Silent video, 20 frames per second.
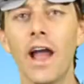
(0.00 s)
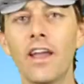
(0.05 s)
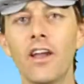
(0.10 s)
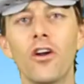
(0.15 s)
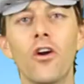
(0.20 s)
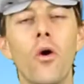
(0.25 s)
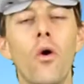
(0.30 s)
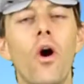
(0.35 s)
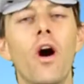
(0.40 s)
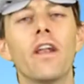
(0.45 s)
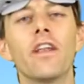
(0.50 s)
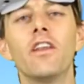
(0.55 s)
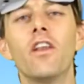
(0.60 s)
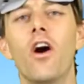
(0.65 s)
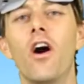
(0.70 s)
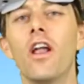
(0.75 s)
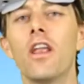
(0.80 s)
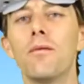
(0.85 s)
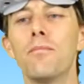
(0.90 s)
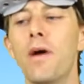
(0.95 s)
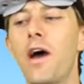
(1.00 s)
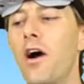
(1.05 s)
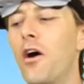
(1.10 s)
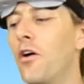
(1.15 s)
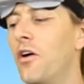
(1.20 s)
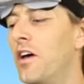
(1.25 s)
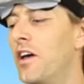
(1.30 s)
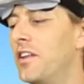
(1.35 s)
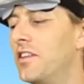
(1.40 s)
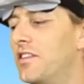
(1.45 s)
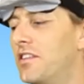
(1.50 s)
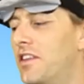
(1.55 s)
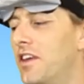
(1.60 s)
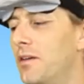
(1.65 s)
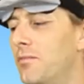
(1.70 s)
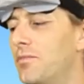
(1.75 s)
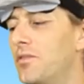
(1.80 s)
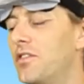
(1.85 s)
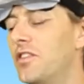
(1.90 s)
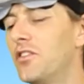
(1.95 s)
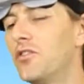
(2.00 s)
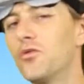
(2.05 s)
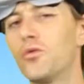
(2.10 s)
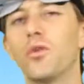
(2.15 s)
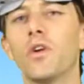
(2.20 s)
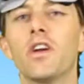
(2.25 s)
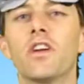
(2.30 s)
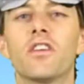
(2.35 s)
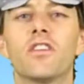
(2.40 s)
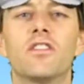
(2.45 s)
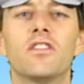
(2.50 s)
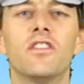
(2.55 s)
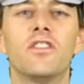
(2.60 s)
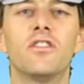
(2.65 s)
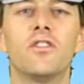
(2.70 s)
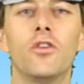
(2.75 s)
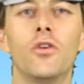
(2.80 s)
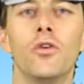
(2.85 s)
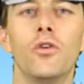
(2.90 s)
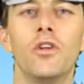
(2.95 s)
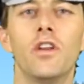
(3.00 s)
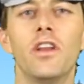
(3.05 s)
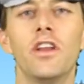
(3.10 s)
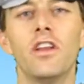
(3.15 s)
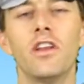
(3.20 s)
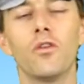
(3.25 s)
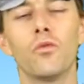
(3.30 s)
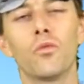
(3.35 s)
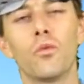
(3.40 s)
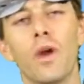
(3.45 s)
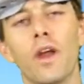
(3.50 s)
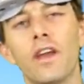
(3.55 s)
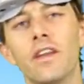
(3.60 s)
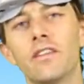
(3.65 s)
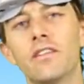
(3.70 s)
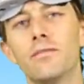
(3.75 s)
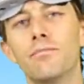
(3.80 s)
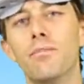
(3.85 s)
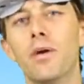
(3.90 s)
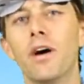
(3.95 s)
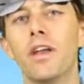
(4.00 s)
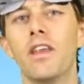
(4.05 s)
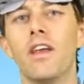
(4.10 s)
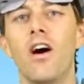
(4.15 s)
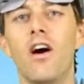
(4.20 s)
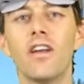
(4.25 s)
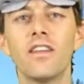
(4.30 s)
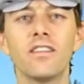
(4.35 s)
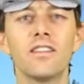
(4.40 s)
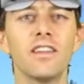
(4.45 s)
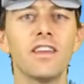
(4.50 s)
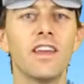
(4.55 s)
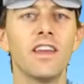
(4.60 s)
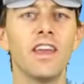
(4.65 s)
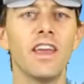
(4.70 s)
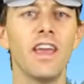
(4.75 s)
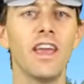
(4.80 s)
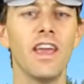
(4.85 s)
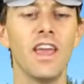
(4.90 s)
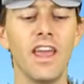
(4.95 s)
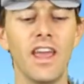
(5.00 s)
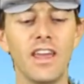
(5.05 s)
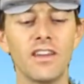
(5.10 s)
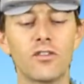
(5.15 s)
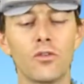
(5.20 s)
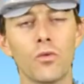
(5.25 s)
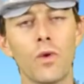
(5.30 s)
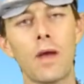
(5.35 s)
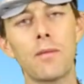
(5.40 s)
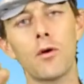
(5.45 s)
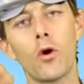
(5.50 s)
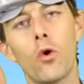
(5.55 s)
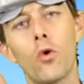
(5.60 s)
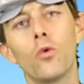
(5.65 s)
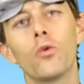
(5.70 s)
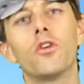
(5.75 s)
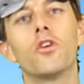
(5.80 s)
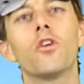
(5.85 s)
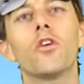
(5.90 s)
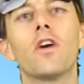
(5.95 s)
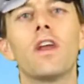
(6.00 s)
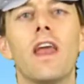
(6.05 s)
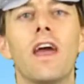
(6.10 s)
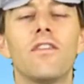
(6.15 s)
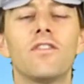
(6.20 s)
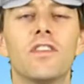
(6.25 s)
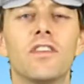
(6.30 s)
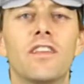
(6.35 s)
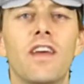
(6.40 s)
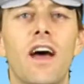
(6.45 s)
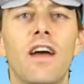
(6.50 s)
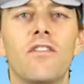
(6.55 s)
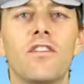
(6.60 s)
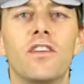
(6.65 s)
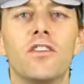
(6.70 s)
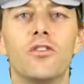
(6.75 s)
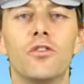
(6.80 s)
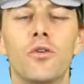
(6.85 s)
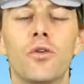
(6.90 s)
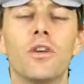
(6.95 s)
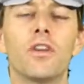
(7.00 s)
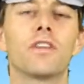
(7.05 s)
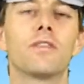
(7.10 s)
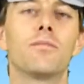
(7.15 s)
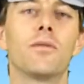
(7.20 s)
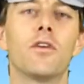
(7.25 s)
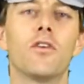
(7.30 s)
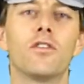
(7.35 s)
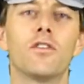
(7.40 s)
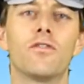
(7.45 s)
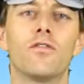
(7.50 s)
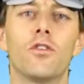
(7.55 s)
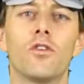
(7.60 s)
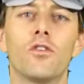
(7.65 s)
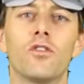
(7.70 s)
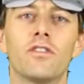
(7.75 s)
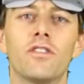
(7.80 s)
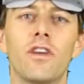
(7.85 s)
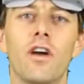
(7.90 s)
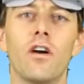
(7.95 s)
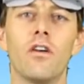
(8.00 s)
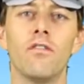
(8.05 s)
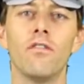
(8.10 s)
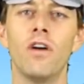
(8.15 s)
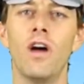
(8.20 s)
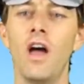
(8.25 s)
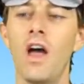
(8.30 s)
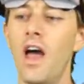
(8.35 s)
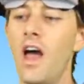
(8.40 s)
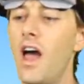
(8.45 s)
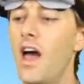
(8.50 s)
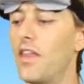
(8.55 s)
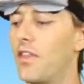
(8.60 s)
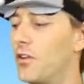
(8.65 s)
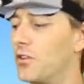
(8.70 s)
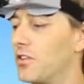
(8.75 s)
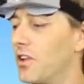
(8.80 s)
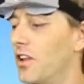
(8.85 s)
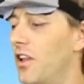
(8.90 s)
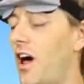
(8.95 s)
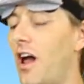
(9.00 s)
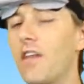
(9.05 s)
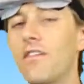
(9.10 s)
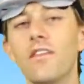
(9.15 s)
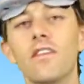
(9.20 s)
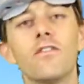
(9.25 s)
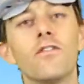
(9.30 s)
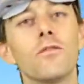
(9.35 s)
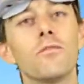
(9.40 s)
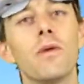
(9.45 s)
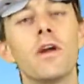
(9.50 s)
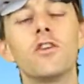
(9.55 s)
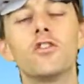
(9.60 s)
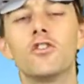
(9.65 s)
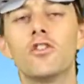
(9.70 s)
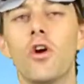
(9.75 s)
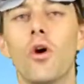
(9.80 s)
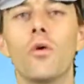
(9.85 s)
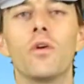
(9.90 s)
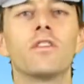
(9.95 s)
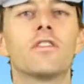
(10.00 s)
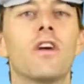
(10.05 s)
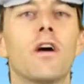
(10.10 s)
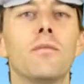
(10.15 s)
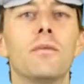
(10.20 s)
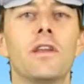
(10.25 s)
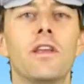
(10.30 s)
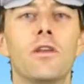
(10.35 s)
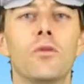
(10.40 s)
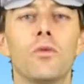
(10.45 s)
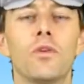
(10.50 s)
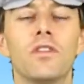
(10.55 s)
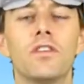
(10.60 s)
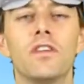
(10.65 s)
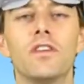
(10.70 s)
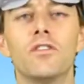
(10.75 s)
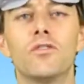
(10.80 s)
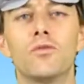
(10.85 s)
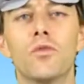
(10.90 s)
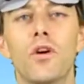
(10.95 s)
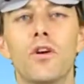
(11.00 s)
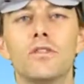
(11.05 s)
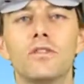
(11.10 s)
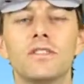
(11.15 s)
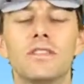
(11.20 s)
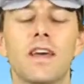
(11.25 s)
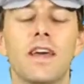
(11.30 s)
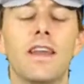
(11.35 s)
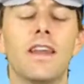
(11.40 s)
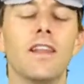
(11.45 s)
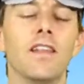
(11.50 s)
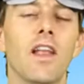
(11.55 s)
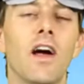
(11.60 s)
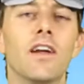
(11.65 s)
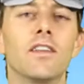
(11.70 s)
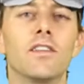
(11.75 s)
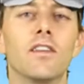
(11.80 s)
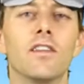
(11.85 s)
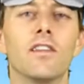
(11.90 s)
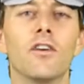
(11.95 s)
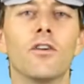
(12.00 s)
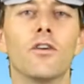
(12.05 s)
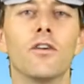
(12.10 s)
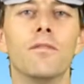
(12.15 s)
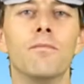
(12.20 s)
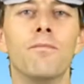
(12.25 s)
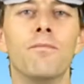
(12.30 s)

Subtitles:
go on and on about tips and tricks and tuning and rates, but honestly, it's a rabbit hole you're going to have to dive into and experience for yourself. There's a lot of information always coming in with these drones and a lot to learn.